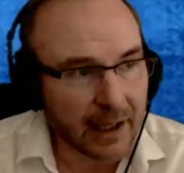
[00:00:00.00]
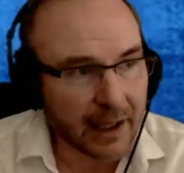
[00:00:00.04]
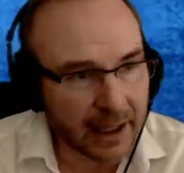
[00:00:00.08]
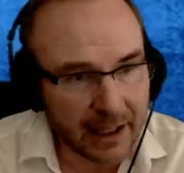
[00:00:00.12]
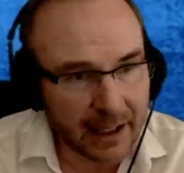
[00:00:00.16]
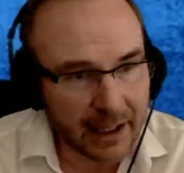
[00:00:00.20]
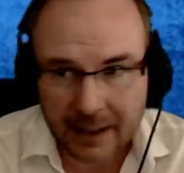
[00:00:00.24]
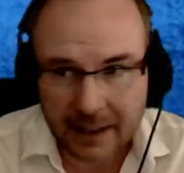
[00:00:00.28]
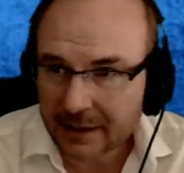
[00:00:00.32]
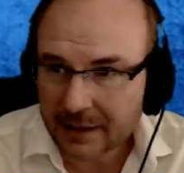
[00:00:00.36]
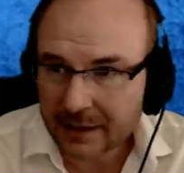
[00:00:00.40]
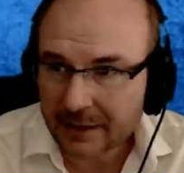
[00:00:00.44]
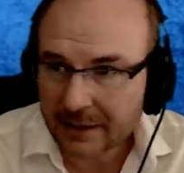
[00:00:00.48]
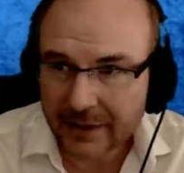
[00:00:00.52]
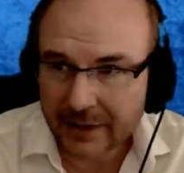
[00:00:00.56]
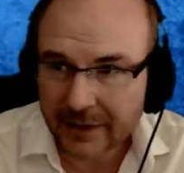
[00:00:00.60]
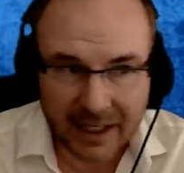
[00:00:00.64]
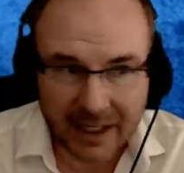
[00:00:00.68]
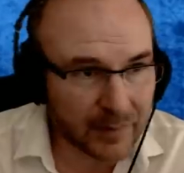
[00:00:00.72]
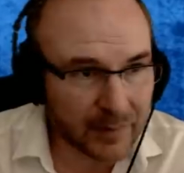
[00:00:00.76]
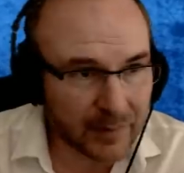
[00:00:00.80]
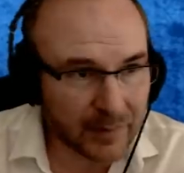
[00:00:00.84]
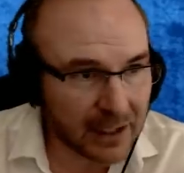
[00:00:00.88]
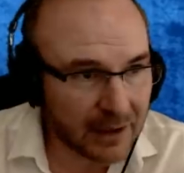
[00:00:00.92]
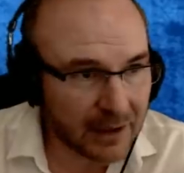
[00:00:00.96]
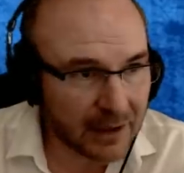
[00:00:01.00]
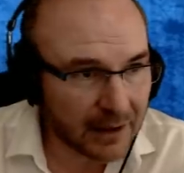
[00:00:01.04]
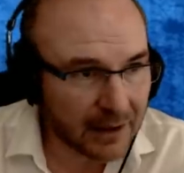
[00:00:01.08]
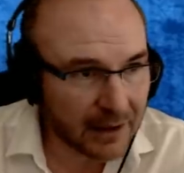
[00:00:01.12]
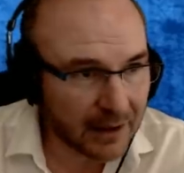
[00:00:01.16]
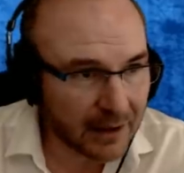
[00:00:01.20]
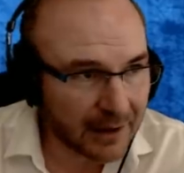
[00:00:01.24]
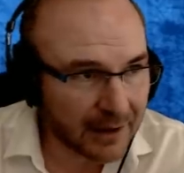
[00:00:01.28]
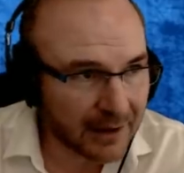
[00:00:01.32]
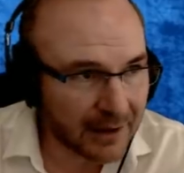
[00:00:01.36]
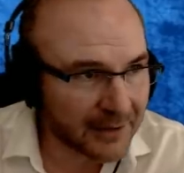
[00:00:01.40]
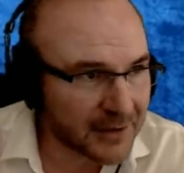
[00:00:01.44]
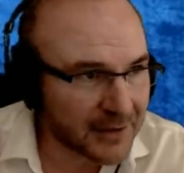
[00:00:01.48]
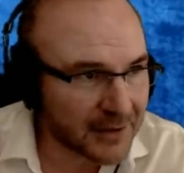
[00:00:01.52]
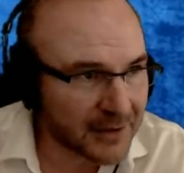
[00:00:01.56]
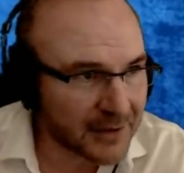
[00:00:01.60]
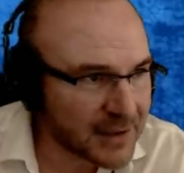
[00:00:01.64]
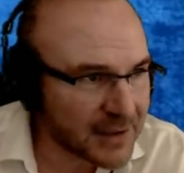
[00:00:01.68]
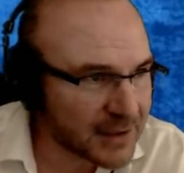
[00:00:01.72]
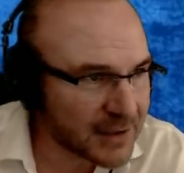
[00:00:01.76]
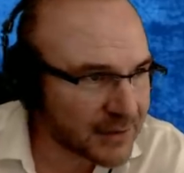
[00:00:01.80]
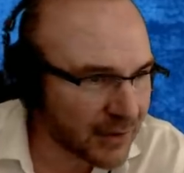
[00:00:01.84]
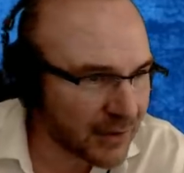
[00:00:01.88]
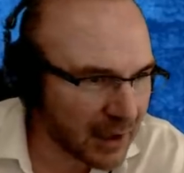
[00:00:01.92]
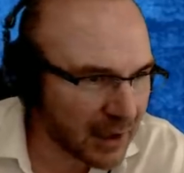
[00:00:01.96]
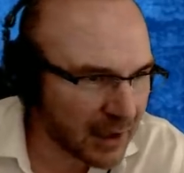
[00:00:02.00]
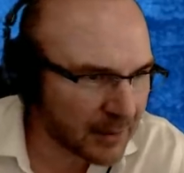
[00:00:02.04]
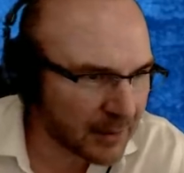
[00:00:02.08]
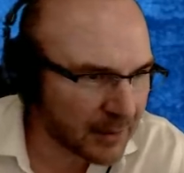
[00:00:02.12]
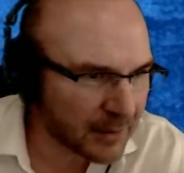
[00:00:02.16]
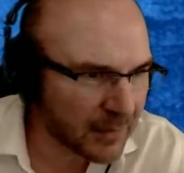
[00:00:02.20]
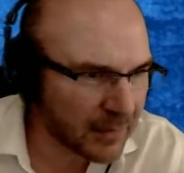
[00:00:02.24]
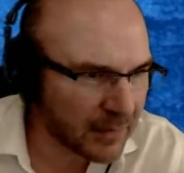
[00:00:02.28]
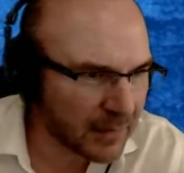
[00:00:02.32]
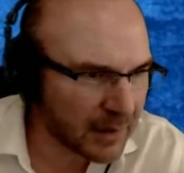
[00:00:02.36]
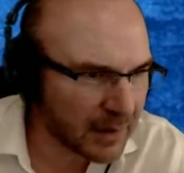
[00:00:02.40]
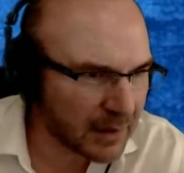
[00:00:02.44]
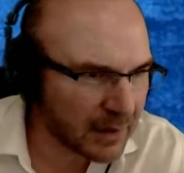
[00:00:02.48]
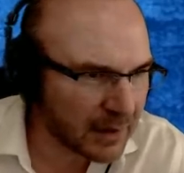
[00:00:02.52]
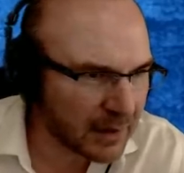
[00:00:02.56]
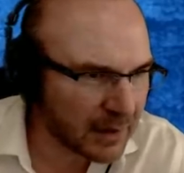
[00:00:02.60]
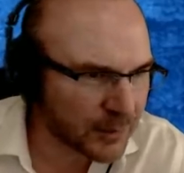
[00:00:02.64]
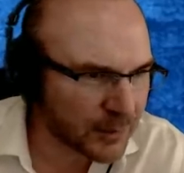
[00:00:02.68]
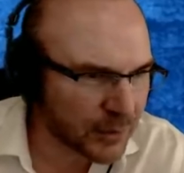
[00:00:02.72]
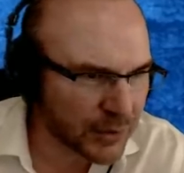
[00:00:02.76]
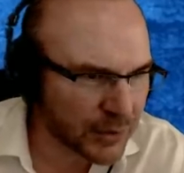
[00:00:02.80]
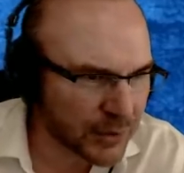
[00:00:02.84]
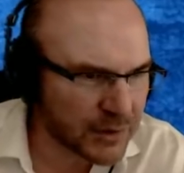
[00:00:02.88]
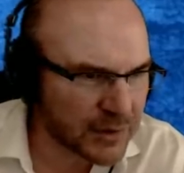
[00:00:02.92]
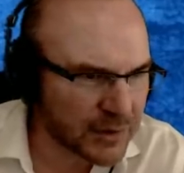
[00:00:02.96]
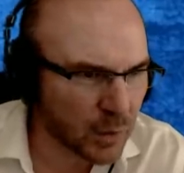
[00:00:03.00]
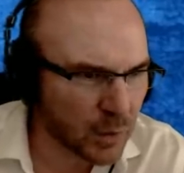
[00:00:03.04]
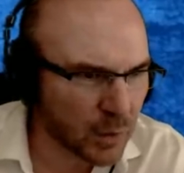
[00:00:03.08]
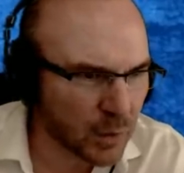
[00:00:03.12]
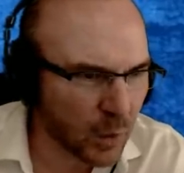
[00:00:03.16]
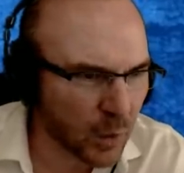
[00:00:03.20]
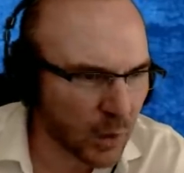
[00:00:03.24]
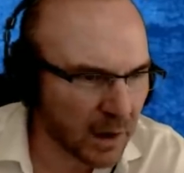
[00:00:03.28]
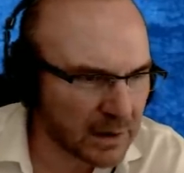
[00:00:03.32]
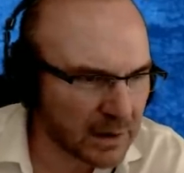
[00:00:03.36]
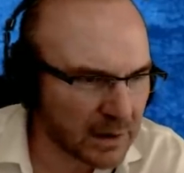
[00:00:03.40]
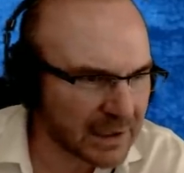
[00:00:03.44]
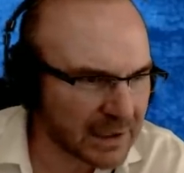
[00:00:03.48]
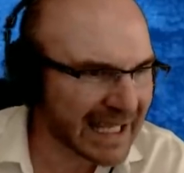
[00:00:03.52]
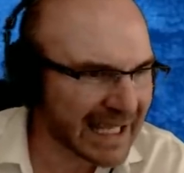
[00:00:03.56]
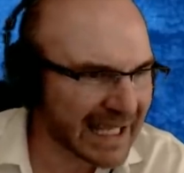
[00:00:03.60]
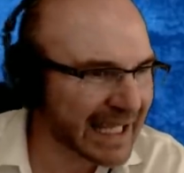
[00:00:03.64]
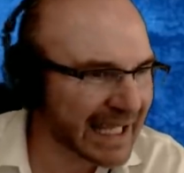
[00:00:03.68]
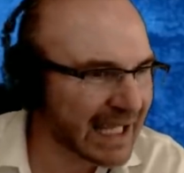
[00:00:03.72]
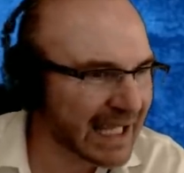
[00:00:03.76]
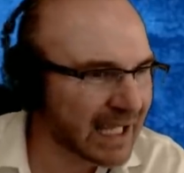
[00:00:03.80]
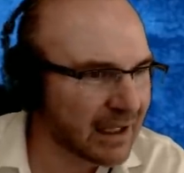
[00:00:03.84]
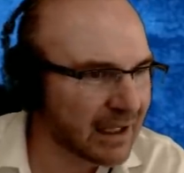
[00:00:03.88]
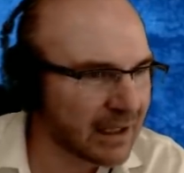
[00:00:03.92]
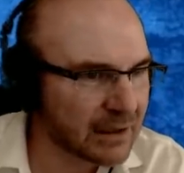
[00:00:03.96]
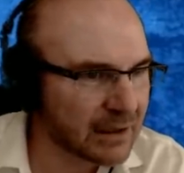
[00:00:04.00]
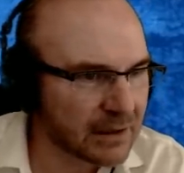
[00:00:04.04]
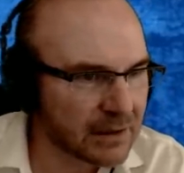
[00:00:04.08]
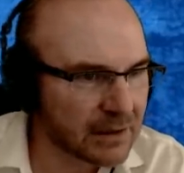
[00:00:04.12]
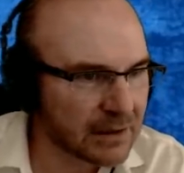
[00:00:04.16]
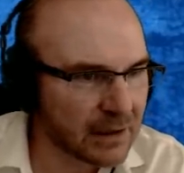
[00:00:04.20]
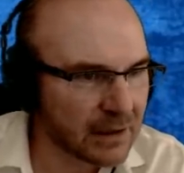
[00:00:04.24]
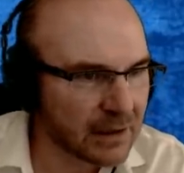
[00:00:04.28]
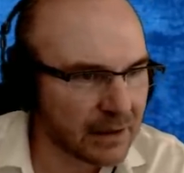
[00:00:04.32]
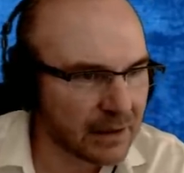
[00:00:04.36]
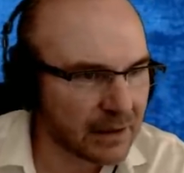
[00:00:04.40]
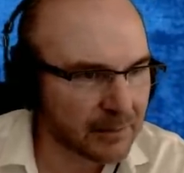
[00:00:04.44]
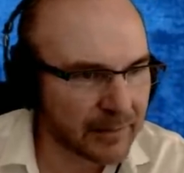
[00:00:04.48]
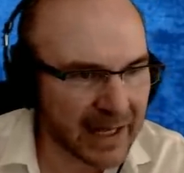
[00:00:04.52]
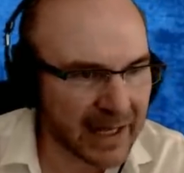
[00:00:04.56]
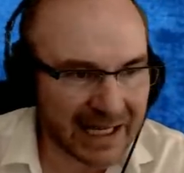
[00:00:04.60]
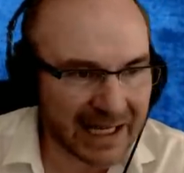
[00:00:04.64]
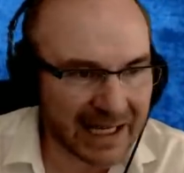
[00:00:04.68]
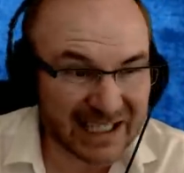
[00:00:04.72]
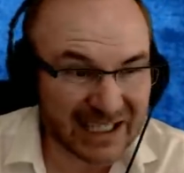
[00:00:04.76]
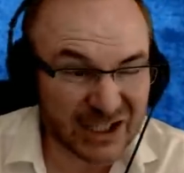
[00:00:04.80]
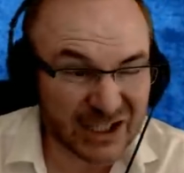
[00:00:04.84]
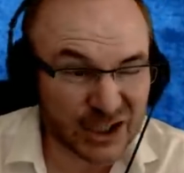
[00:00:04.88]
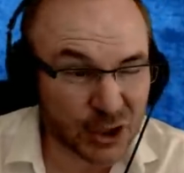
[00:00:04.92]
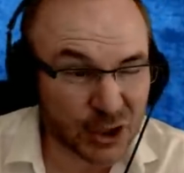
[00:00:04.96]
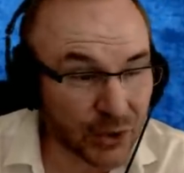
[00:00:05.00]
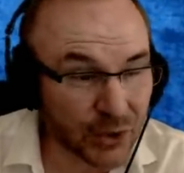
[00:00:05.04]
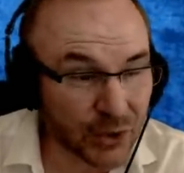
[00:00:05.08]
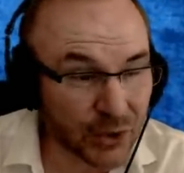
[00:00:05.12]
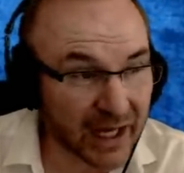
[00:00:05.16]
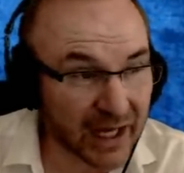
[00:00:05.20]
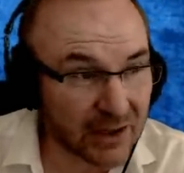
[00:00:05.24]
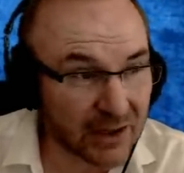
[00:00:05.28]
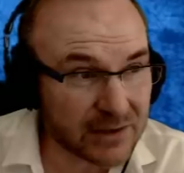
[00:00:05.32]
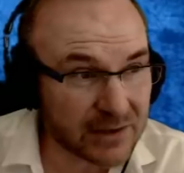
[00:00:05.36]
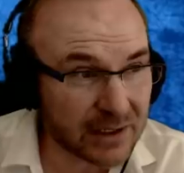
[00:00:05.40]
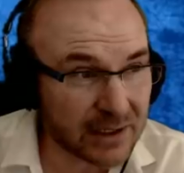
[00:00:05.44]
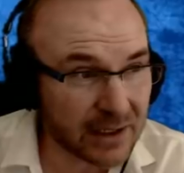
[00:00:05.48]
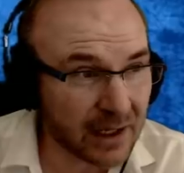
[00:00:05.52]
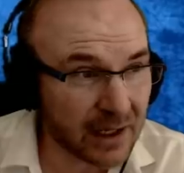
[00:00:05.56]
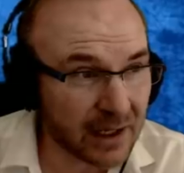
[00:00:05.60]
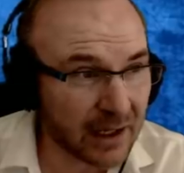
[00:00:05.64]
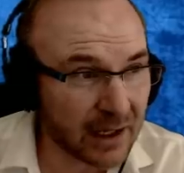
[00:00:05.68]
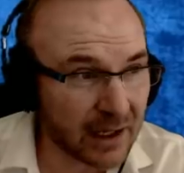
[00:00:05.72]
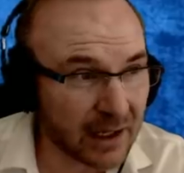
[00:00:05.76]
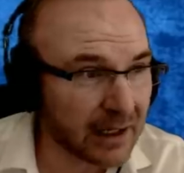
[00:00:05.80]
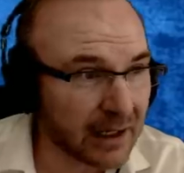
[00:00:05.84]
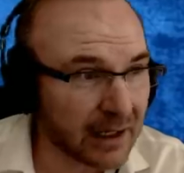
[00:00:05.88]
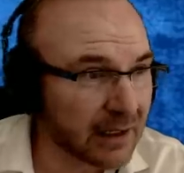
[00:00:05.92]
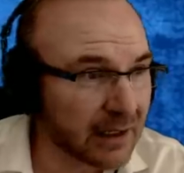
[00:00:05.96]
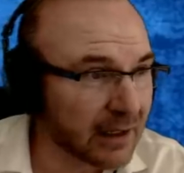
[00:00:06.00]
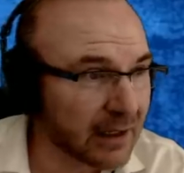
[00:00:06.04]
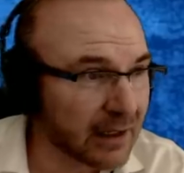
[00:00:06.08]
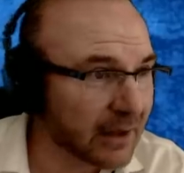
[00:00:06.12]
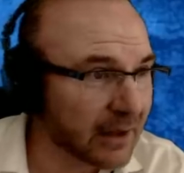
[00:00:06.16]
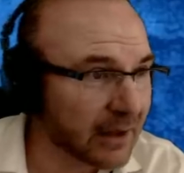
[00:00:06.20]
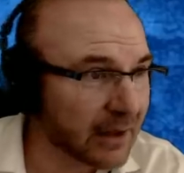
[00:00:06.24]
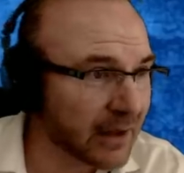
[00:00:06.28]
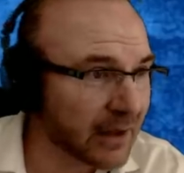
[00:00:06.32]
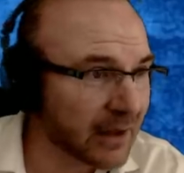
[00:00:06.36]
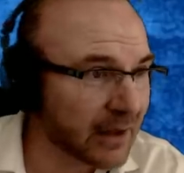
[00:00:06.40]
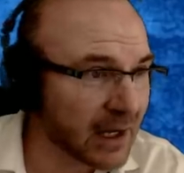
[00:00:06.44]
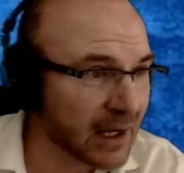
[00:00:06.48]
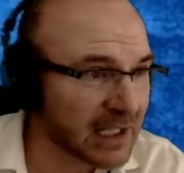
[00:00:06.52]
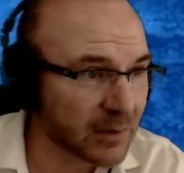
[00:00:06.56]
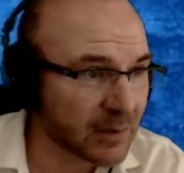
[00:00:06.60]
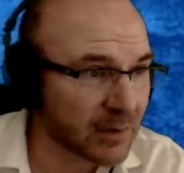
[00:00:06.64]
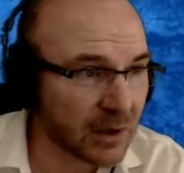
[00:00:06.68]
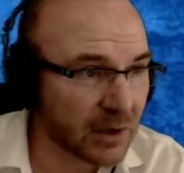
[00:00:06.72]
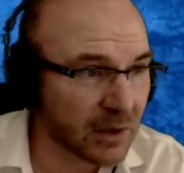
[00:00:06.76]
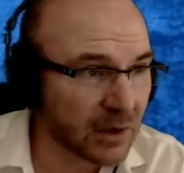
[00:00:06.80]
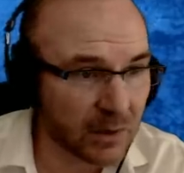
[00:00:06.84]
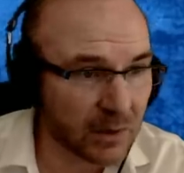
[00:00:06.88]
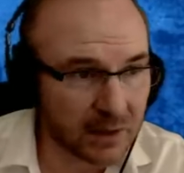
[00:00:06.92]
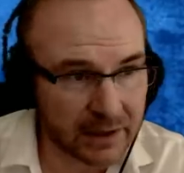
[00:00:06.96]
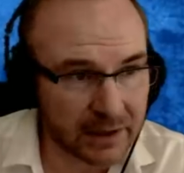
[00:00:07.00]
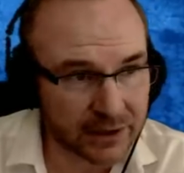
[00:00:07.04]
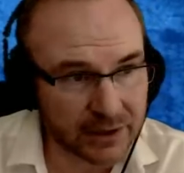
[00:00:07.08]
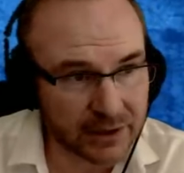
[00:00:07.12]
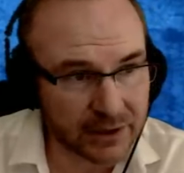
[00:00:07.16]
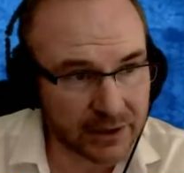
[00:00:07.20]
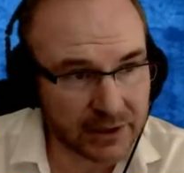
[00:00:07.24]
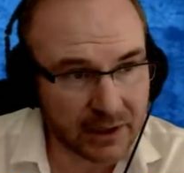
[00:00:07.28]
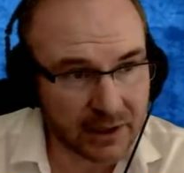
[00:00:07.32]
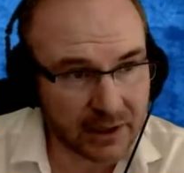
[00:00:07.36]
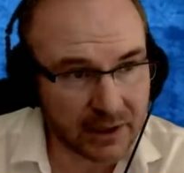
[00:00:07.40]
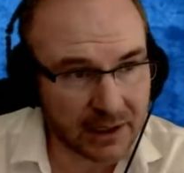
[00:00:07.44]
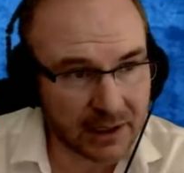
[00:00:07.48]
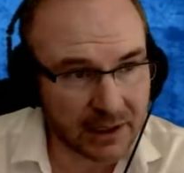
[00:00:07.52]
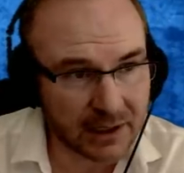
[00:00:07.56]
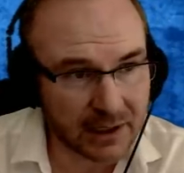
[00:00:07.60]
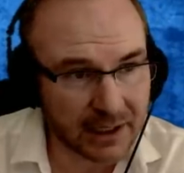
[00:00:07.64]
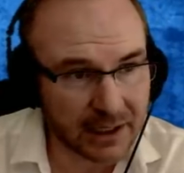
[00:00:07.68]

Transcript: And they admit, uh, this is from Bruce Waltke back in two thousand nine, the Gospel Coalition,